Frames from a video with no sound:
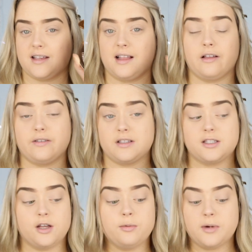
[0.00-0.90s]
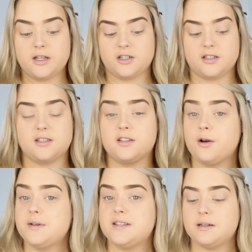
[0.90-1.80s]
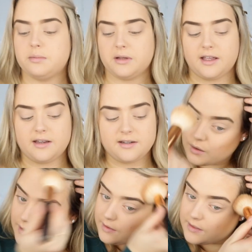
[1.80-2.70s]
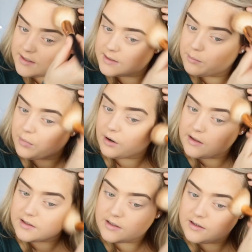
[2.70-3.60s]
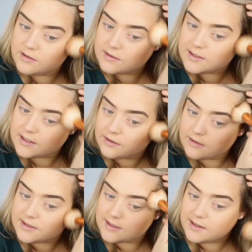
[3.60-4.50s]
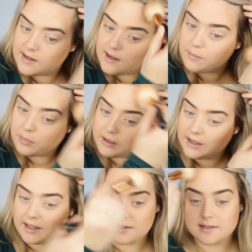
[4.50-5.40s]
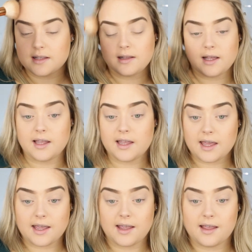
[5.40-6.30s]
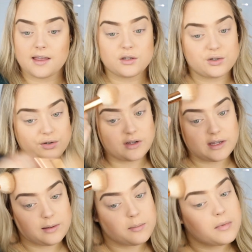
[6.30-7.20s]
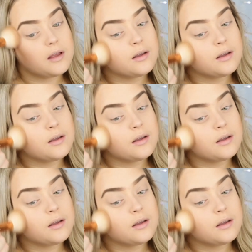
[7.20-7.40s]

I love it so much. It's so easy to blend. Like, this bronzer seriously blends like a dream.